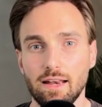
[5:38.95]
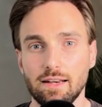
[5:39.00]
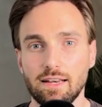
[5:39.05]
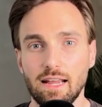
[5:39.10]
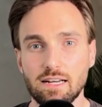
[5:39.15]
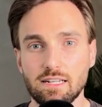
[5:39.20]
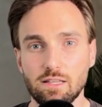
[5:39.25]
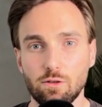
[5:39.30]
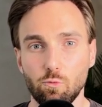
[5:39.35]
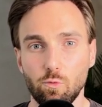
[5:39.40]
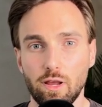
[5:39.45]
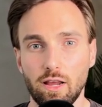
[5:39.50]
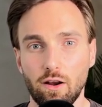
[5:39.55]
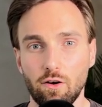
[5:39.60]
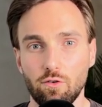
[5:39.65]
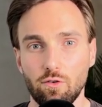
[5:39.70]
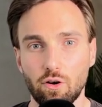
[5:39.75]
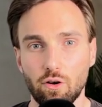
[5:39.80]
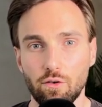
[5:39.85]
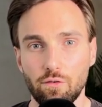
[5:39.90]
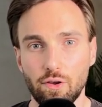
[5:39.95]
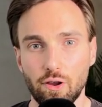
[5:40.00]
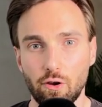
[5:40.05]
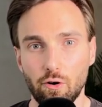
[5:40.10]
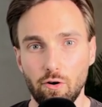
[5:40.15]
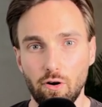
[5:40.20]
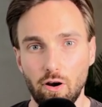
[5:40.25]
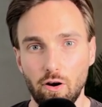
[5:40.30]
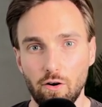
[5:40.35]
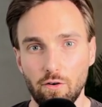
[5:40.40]
Next, we can
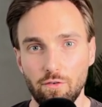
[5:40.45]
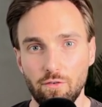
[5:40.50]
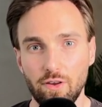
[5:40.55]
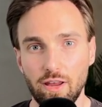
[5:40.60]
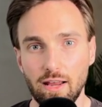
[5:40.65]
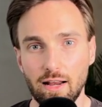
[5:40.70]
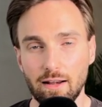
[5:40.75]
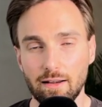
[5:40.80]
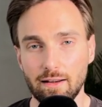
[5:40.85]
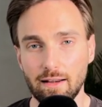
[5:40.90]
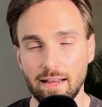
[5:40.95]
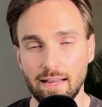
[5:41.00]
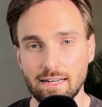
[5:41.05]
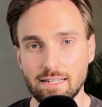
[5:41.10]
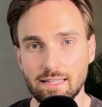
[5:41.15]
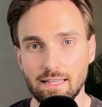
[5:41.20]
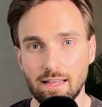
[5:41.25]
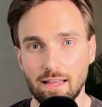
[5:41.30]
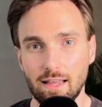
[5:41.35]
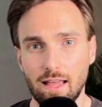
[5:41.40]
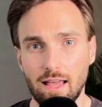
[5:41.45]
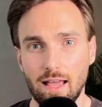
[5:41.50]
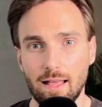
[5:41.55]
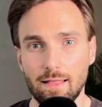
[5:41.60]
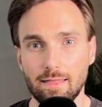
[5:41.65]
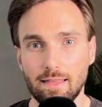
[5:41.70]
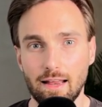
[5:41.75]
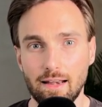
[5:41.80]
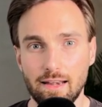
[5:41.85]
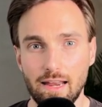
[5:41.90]
configure our field list
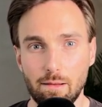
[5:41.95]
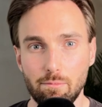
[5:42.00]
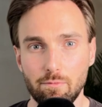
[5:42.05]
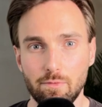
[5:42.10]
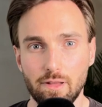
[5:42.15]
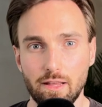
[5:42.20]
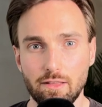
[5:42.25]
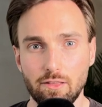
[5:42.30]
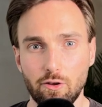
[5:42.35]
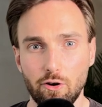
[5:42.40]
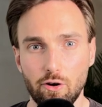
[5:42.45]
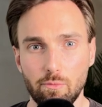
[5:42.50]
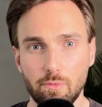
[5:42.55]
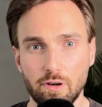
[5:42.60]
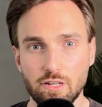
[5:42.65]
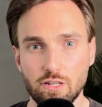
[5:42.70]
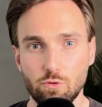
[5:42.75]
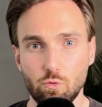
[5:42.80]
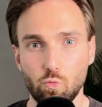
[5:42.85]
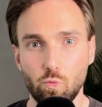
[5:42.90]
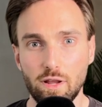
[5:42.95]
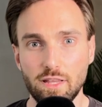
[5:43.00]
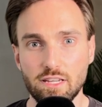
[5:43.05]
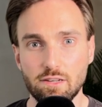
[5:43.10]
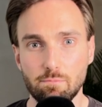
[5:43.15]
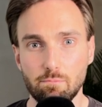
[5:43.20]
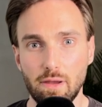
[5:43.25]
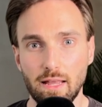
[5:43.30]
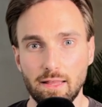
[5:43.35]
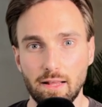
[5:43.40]
that determines
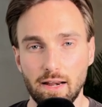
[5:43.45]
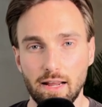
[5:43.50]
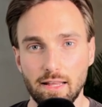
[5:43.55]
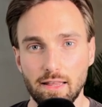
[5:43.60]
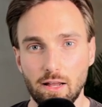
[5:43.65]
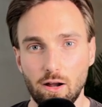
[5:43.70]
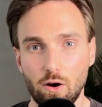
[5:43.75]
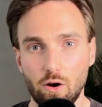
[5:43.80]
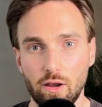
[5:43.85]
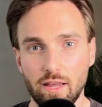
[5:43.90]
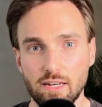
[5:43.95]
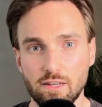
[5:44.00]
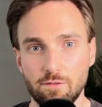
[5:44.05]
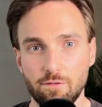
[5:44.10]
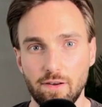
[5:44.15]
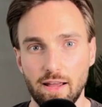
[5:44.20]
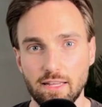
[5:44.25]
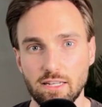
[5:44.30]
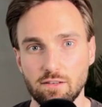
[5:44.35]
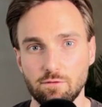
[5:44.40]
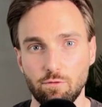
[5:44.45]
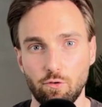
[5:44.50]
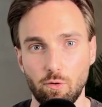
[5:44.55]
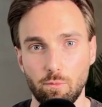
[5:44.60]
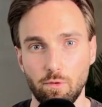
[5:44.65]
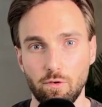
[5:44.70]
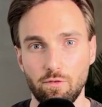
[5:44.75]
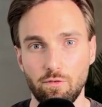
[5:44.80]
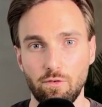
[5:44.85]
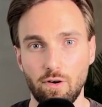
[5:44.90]
which metadata is fetched
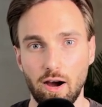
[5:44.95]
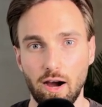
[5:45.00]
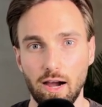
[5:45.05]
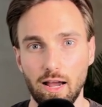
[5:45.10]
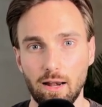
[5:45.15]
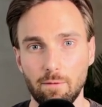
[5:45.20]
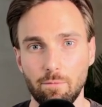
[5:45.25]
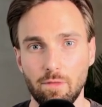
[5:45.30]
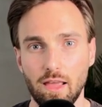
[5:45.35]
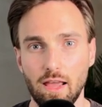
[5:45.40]
from the file.